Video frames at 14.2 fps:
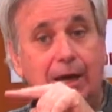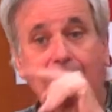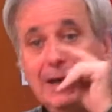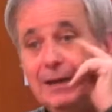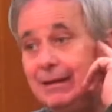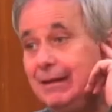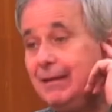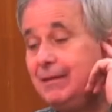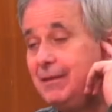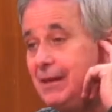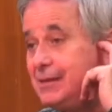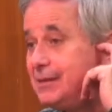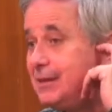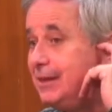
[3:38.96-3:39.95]
And
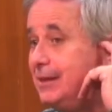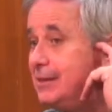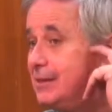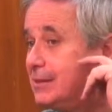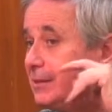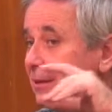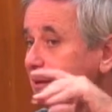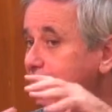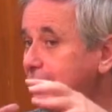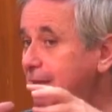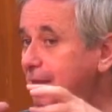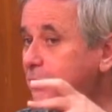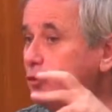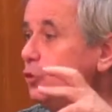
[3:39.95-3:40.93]
this is
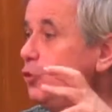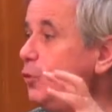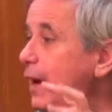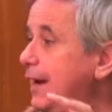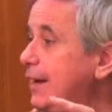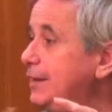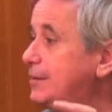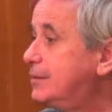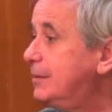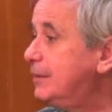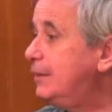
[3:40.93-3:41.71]
the two ways